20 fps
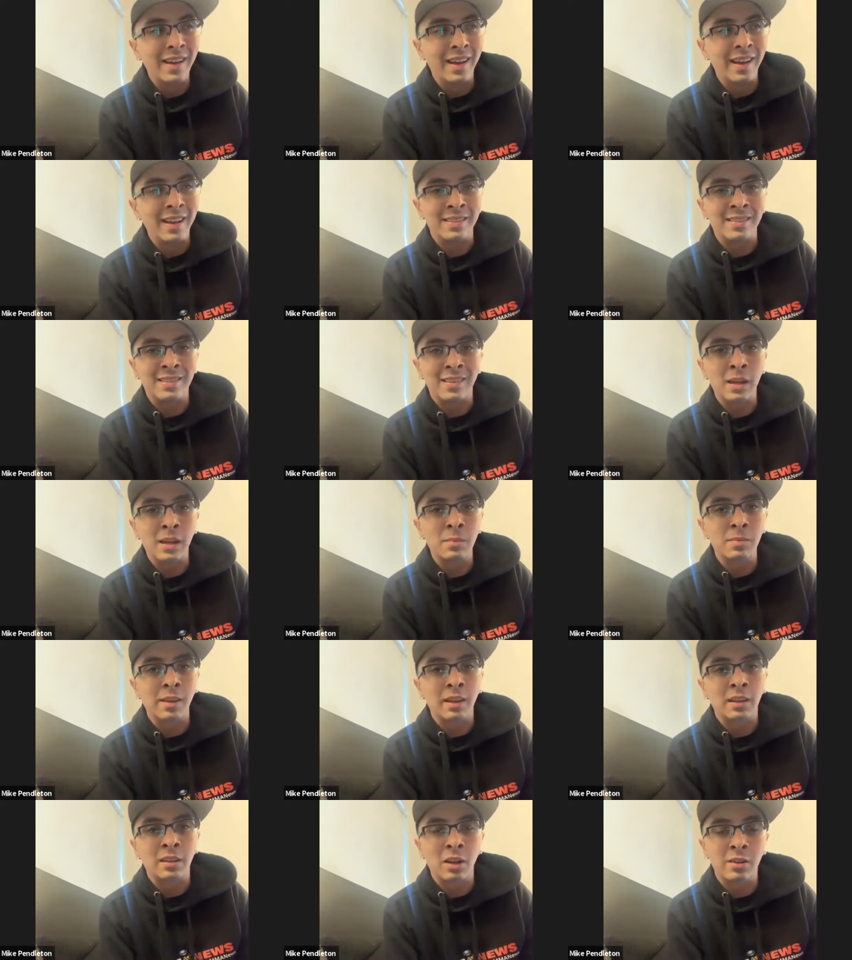it
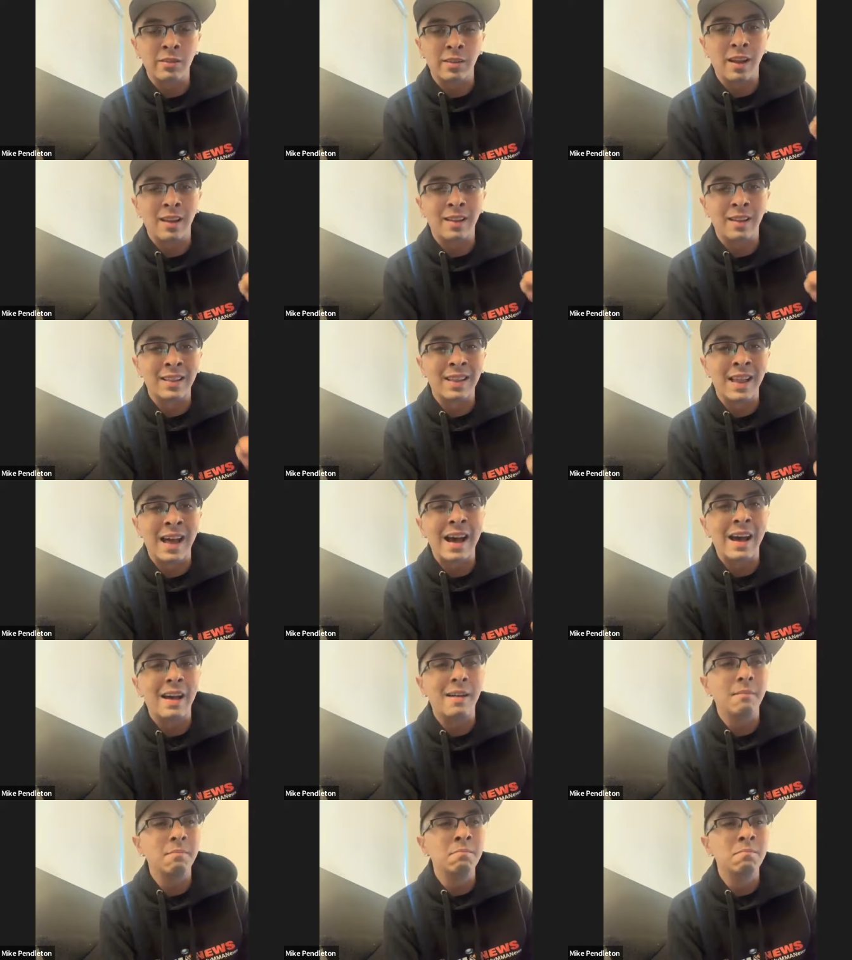seems like there's a
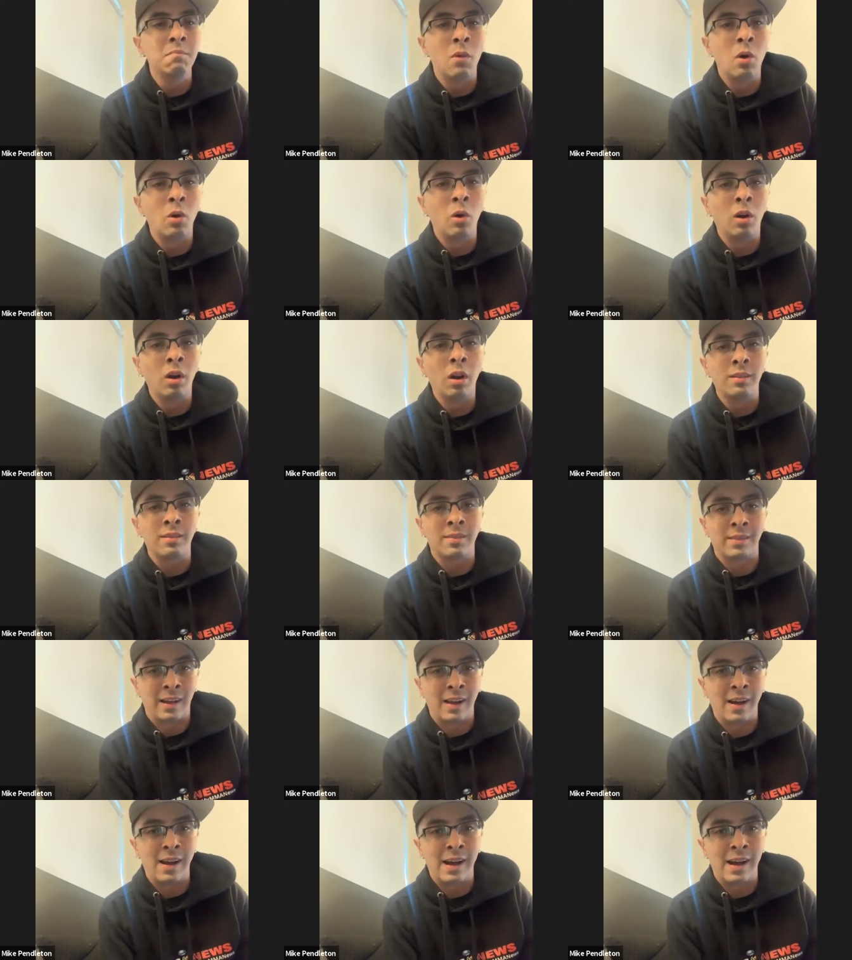lot more
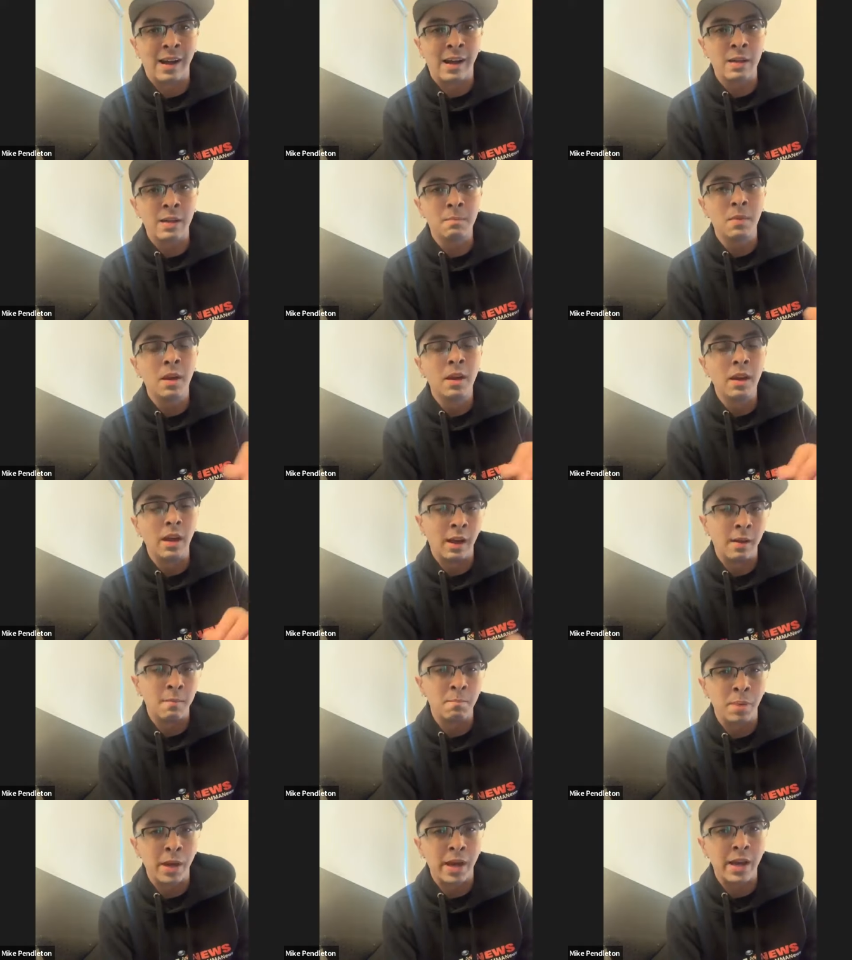time
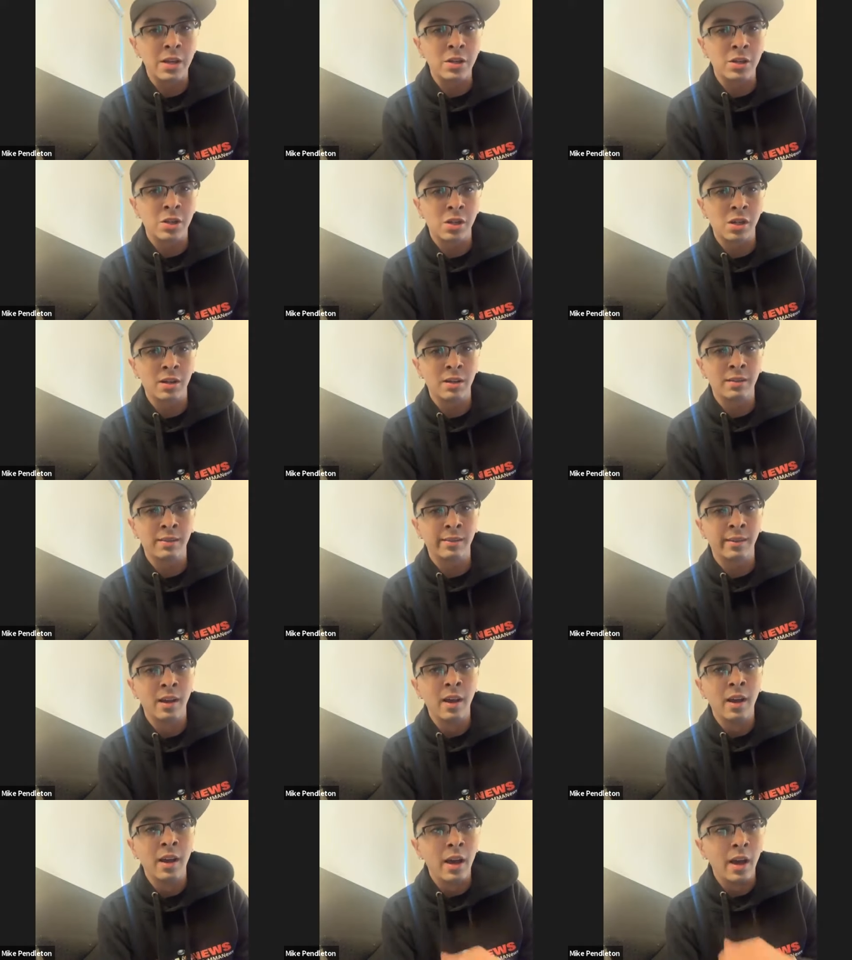and patience